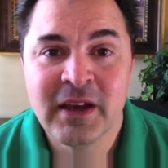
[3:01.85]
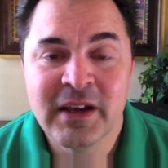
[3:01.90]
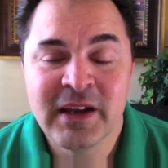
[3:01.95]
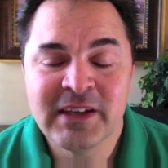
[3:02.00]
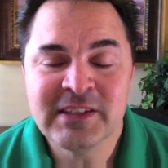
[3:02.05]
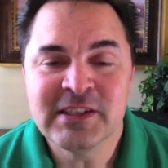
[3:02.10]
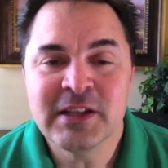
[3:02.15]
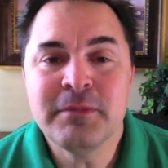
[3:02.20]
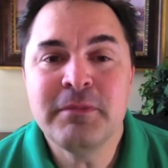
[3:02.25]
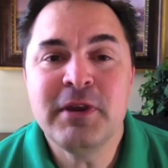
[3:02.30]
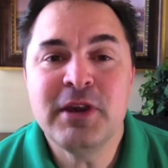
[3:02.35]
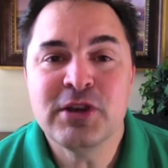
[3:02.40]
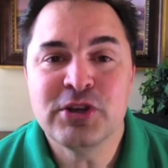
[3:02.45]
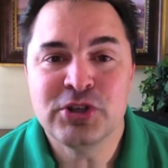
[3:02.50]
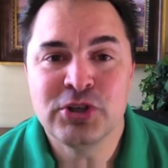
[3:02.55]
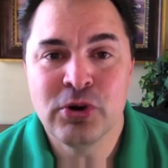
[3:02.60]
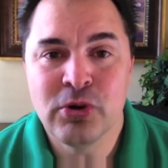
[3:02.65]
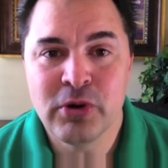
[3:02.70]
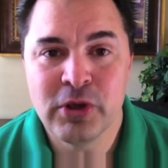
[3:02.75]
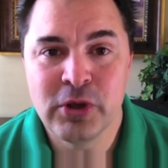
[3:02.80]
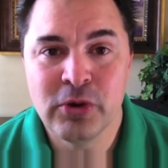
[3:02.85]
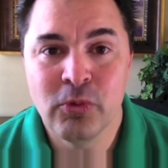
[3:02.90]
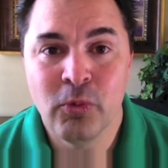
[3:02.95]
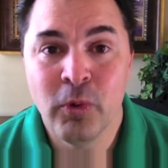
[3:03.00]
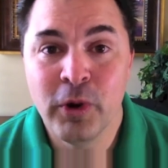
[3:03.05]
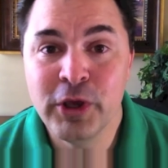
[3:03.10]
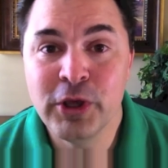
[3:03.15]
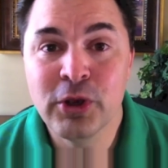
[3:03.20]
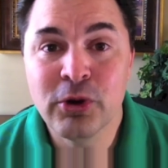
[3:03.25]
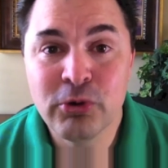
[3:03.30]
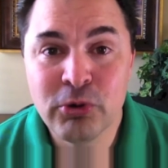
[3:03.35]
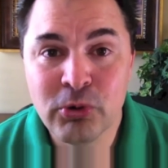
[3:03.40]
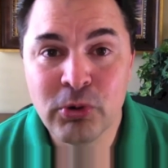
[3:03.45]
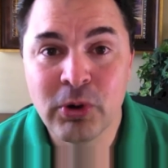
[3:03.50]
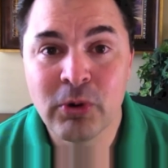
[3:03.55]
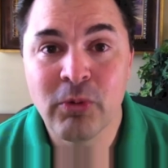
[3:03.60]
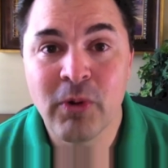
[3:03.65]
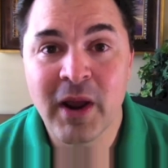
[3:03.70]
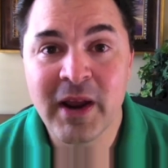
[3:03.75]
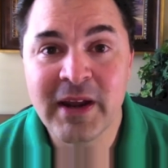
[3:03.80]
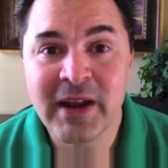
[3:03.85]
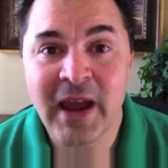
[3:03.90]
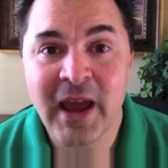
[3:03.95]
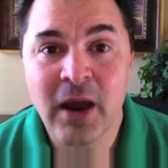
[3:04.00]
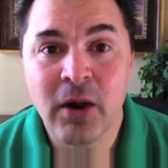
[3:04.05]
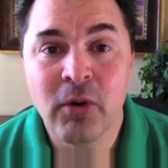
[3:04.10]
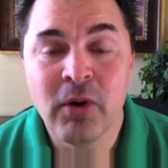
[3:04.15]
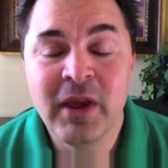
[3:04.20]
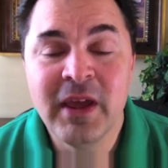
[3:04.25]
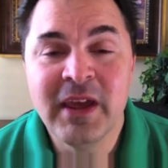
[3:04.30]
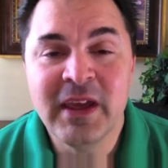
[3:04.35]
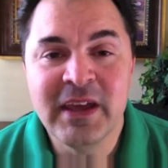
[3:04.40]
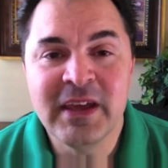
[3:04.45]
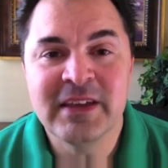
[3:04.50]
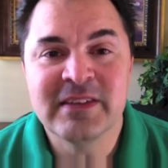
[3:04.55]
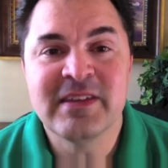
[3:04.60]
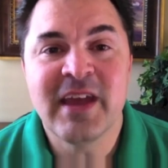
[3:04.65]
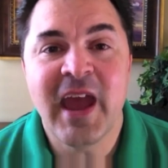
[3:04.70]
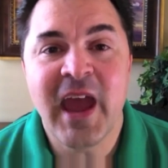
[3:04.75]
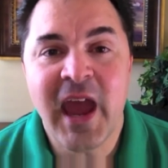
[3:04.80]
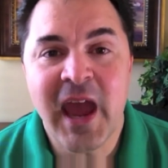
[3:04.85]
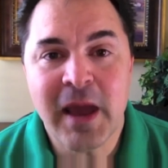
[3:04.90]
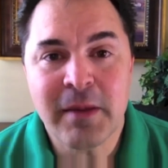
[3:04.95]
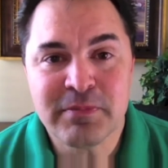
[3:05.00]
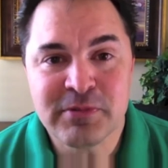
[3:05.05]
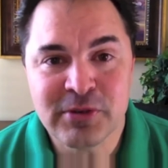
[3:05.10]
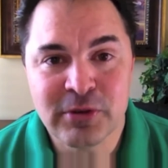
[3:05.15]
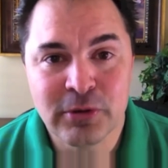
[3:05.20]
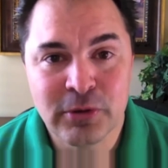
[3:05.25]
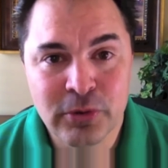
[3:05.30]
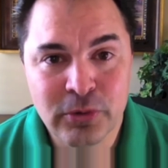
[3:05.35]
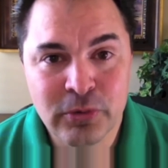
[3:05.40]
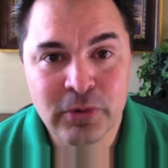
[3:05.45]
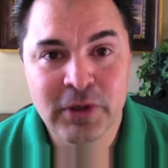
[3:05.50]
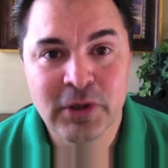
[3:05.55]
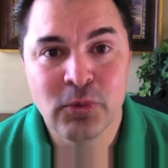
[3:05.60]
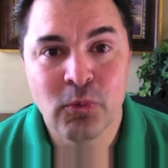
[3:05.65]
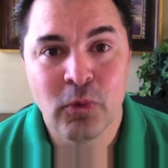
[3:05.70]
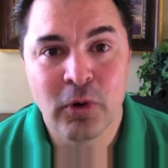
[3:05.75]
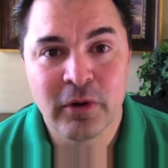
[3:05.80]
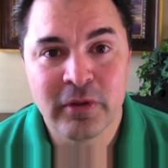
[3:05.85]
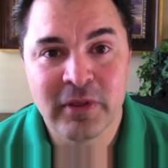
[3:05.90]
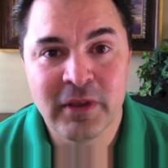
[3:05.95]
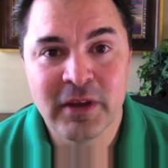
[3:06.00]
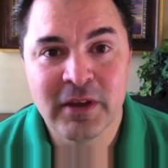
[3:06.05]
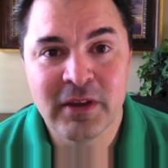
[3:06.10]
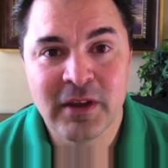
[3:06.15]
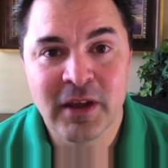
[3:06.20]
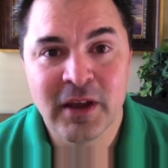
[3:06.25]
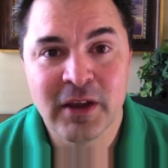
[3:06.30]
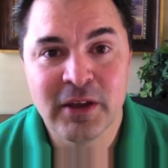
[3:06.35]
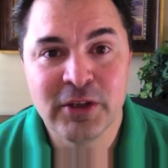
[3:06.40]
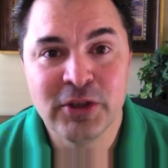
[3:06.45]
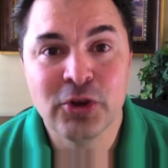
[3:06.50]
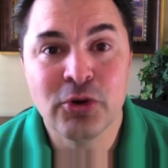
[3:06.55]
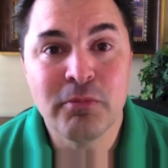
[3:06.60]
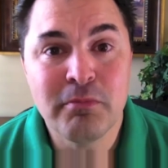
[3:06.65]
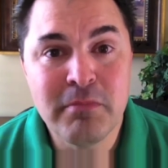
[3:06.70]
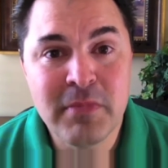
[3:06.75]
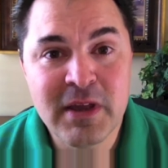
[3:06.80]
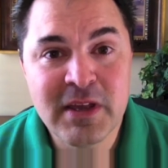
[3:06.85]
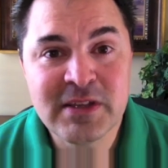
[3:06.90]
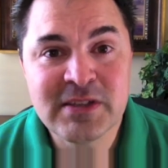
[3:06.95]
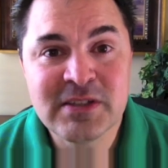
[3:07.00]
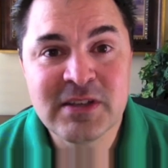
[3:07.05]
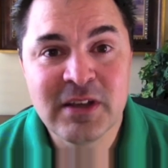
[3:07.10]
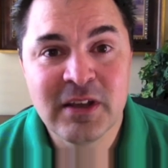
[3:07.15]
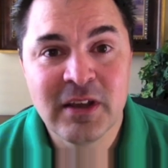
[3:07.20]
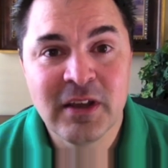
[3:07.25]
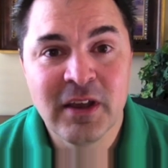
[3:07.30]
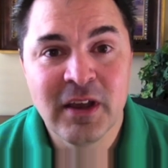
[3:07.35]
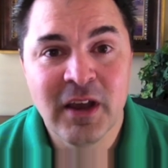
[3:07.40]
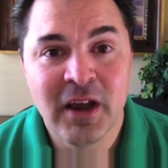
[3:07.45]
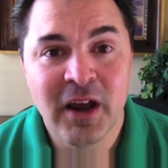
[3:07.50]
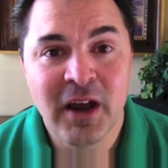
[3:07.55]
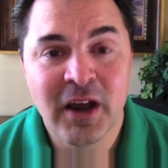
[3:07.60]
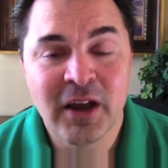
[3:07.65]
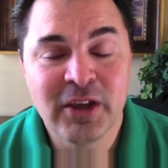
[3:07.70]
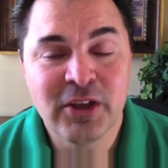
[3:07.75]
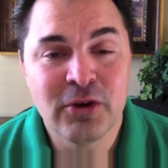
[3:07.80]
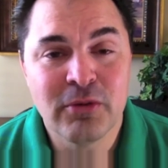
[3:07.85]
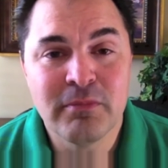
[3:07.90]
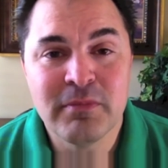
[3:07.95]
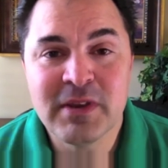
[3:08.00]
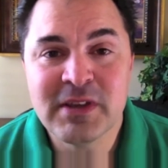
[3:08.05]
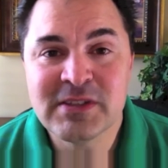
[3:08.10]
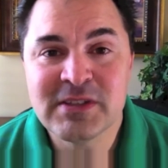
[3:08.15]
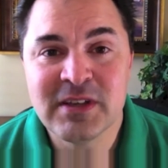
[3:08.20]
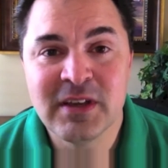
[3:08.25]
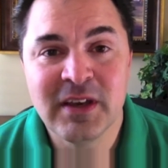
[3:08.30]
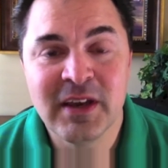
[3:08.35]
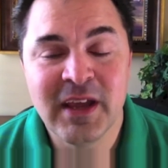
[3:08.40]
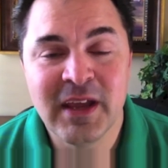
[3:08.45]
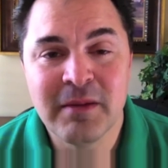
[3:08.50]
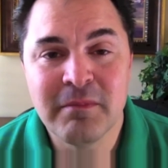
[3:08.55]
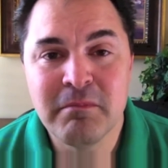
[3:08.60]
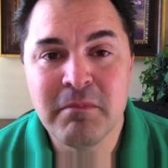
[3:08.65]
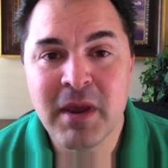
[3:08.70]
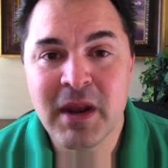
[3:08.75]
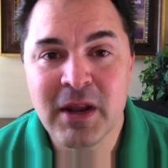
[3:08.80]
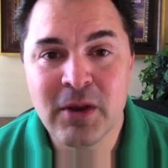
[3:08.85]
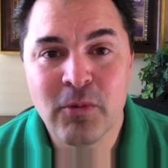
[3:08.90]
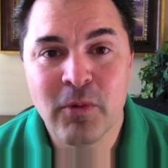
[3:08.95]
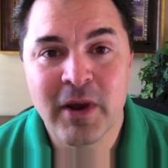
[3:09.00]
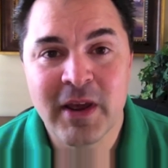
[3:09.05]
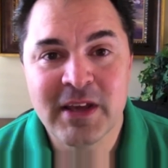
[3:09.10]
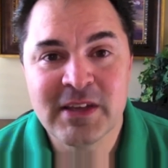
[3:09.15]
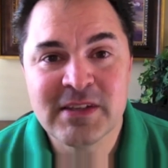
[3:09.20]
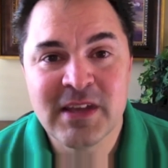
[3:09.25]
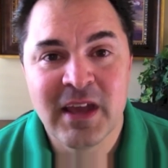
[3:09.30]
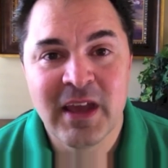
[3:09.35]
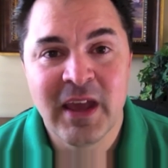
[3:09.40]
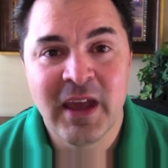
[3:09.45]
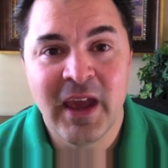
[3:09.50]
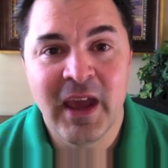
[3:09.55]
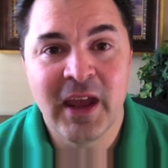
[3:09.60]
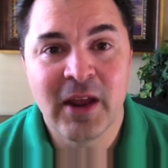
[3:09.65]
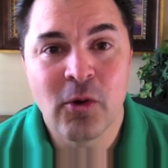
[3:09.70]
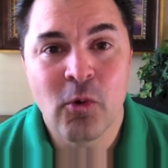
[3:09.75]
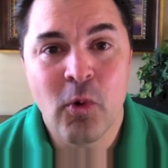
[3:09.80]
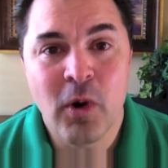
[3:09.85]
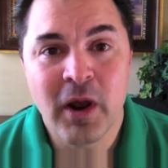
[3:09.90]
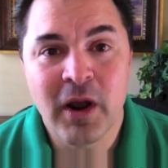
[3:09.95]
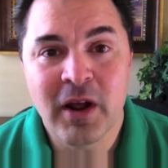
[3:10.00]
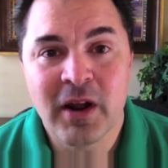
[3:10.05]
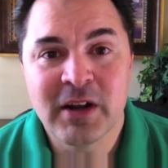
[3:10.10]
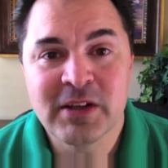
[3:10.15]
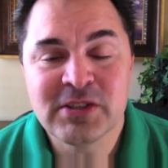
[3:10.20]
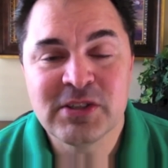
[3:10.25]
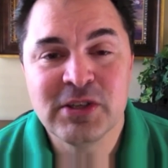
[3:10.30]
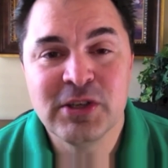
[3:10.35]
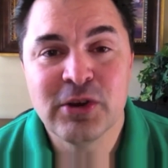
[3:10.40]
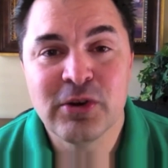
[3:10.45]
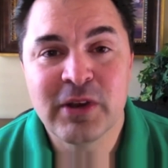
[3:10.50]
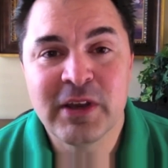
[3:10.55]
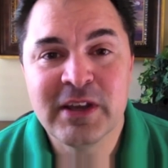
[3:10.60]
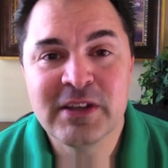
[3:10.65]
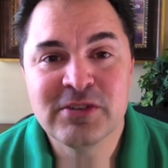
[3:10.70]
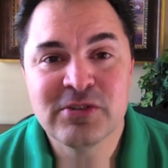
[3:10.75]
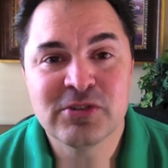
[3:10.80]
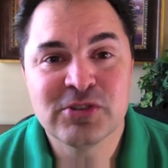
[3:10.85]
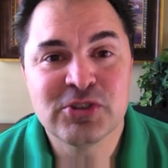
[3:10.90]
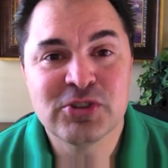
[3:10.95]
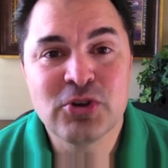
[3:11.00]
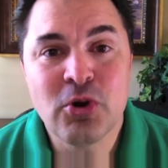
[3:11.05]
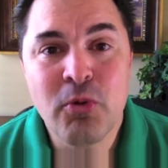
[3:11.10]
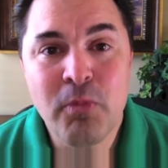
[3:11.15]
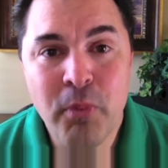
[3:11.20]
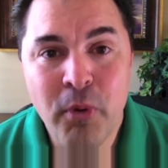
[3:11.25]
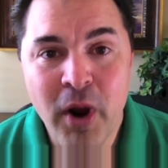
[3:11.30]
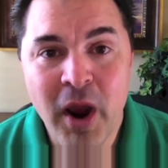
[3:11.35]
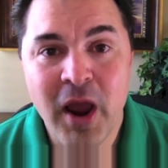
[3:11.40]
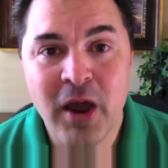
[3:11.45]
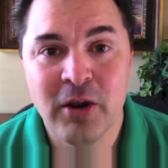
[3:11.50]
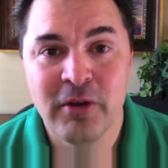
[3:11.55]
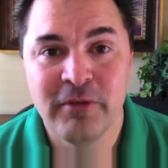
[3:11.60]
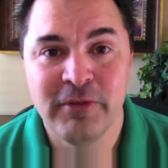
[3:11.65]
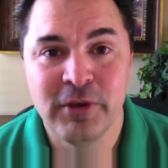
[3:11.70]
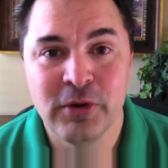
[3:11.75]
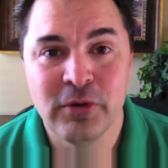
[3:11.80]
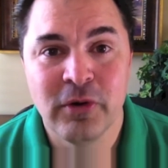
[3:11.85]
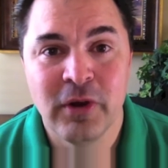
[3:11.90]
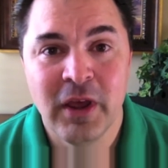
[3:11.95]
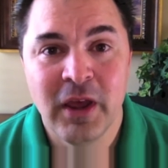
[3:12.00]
Guys, let me assure you, what you're doing right now is absolutely worth it. You're missed in many ways. And quite honestly, your kids are so proud of you.